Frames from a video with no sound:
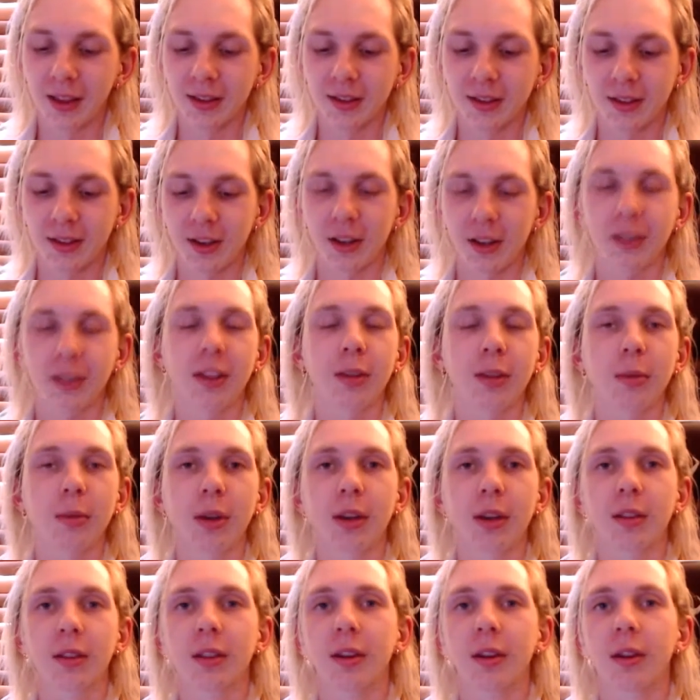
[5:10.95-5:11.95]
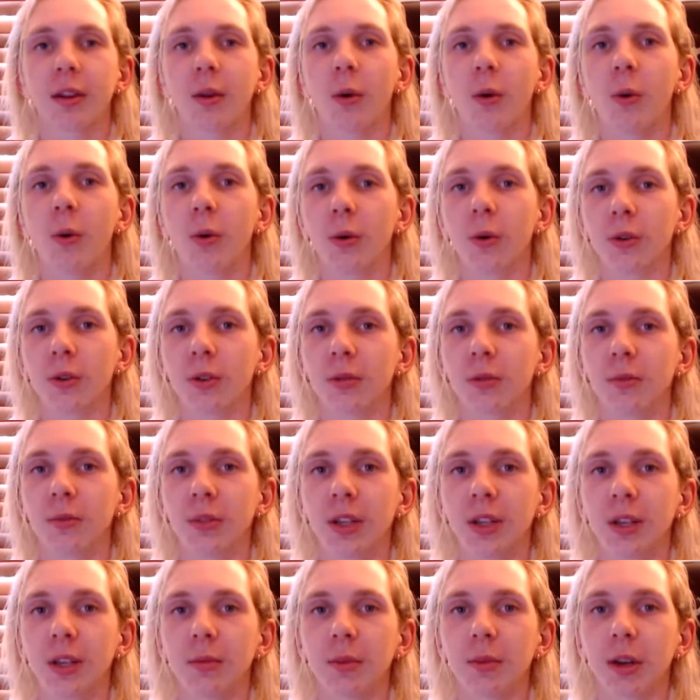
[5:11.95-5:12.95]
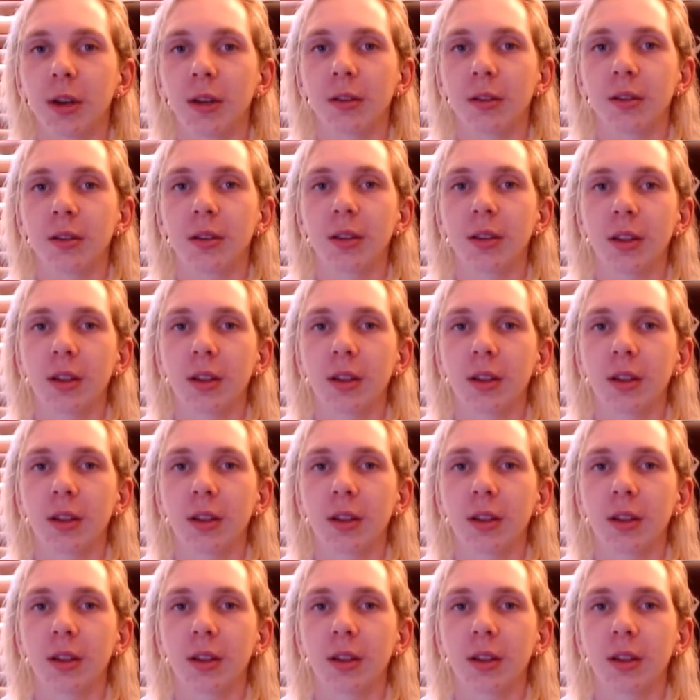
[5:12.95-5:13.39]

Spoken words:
There's nothing better than an awesome D-pad.